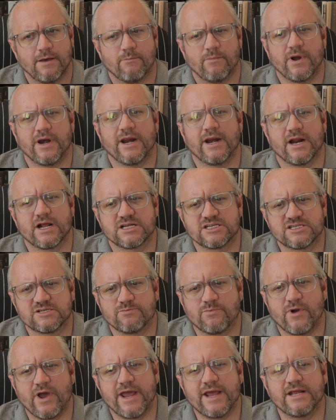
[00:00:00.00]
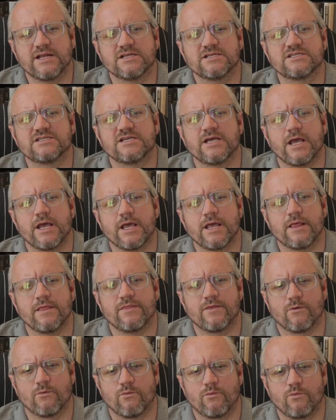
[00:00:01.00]
But it explains
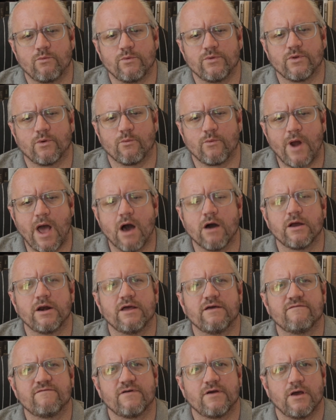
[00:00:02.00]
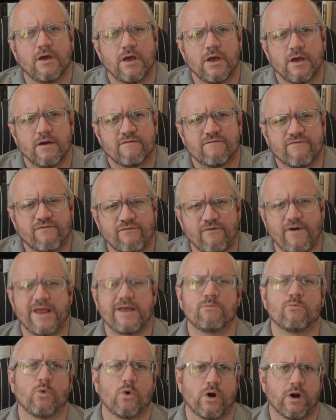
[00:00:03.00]
the relative
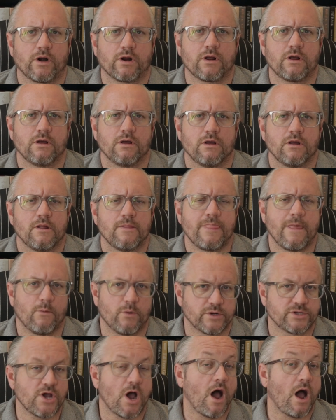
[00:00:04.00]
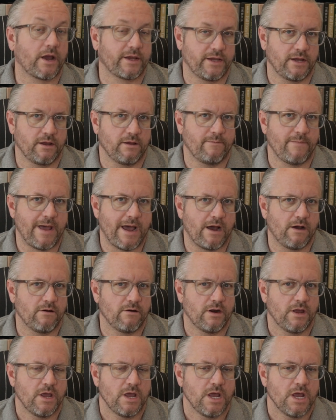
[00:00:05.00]
framework that we're talking about